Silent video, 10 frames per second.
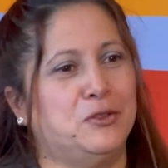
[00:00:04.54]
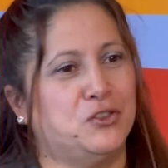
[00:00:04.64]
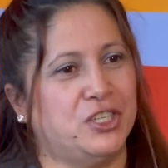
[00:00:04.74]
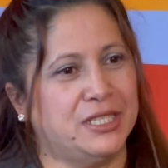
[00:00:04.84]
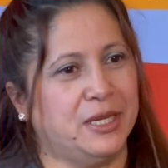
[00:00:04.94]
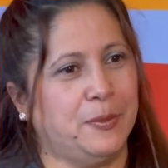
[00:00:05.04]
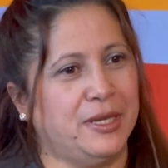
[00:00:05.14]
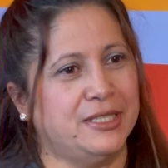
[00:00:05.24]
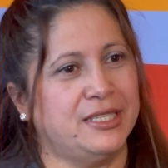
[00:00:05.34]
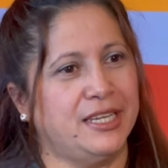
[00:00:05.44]
is Jessika
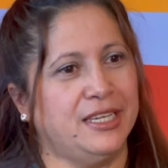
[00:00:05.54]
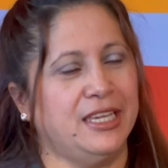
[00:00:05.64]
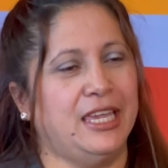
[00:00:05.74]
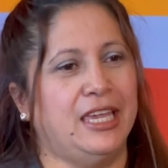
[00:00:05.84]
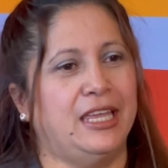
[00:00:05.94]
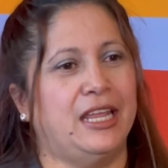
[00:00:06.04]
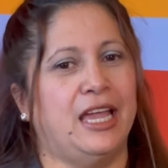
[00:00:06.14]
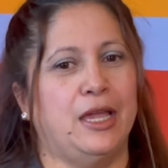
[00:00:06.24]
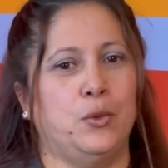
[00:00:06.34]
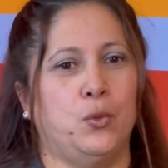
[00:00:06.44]
Pencak, and
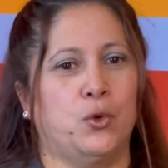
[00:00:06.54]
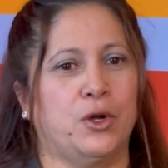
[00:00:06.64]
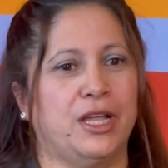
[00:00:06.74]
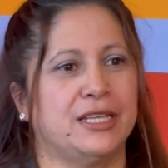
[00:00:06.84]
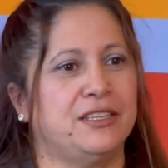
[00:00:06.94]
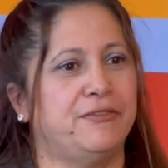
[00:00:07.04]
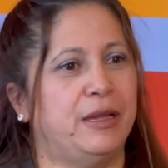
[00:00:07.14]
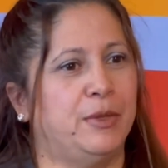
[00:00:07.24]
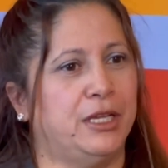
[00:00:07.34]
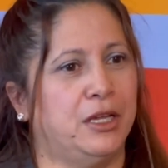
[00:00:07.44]
I work as a
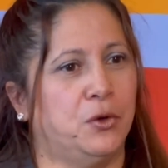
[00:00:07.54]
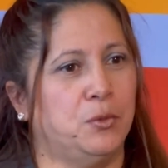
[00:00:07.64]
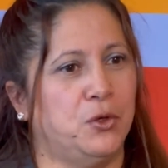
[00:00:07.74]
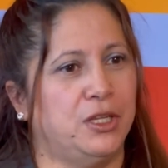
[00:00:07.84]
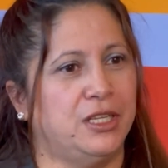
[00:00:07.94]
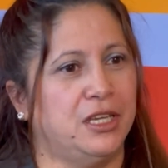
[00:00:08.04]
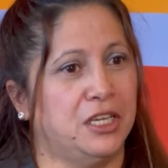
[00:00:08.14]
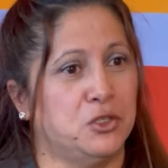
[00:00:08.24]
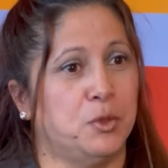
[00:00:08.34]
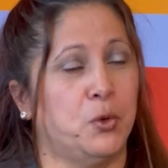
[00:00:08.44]
family and community
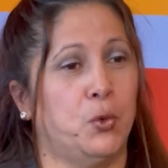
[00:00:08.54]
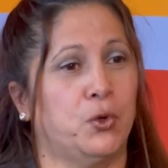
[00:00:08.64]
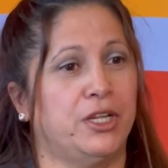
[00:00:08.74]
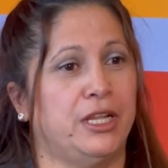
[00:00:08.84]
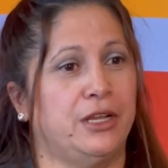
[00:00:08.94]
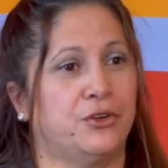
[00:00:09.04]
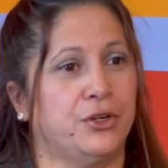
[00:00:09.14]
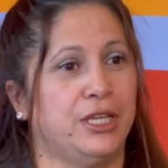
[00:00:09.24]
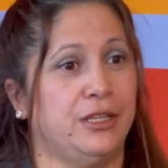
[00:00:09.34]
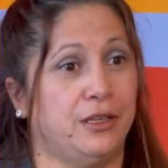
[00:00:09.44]
engagement coordinator
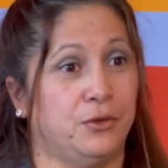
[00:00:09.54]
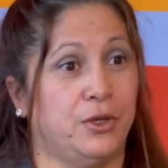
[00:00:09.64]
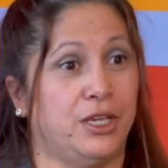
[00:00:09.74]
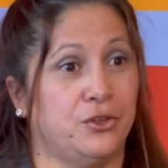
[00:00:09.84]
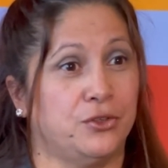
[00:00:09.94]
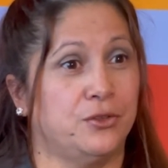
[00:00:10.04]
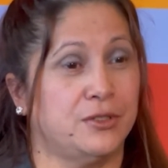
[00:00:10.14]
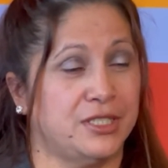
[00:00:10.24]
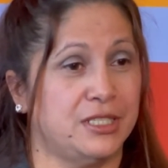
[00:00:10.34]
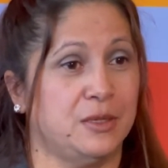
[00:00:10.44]
in the educational
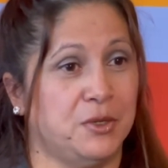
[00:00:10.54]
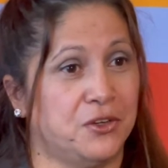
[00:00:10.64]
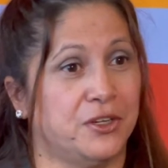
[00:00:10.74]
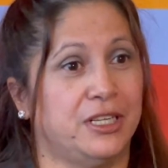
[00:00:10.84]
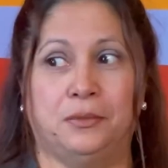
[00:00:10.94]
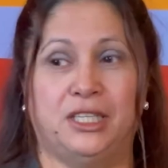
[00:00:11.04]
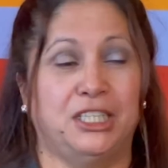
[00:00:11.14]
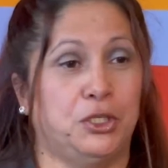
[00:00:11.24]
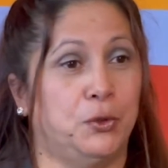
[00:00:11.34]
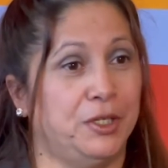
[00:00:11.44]
system here in
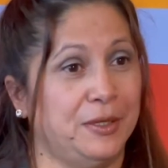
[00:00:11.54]
Illinois.